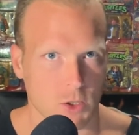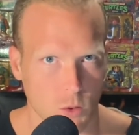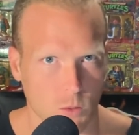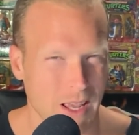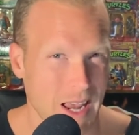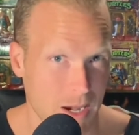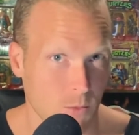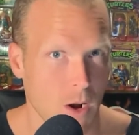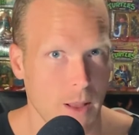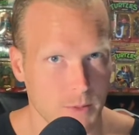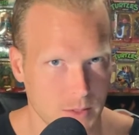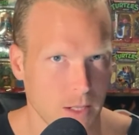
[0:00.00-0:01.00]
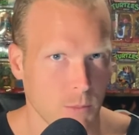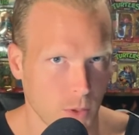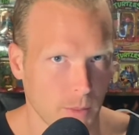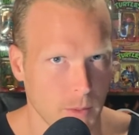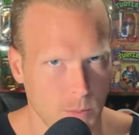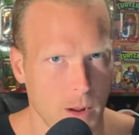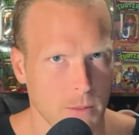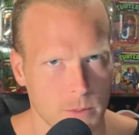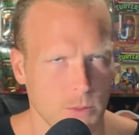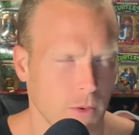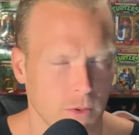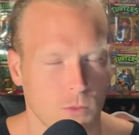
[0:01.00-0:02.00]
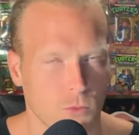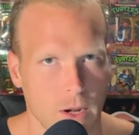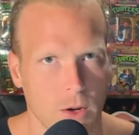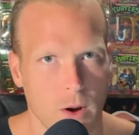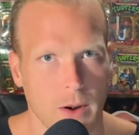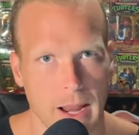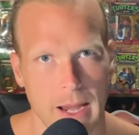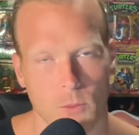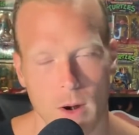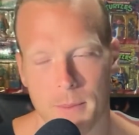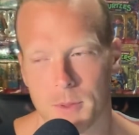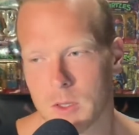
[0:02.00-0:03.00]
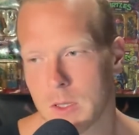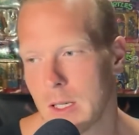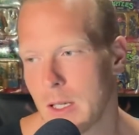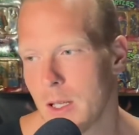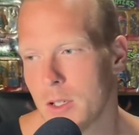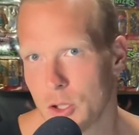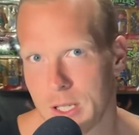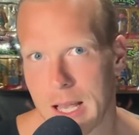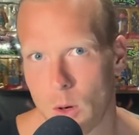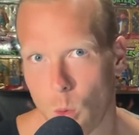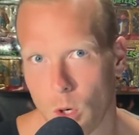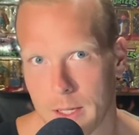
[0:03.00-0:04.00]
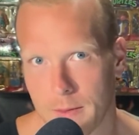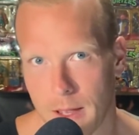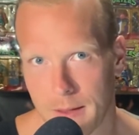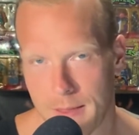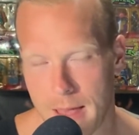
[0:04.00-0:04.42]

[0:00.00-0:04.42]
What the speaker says: So 8 reps, that'll bring me probably right around 8 reps. So you kind of work it like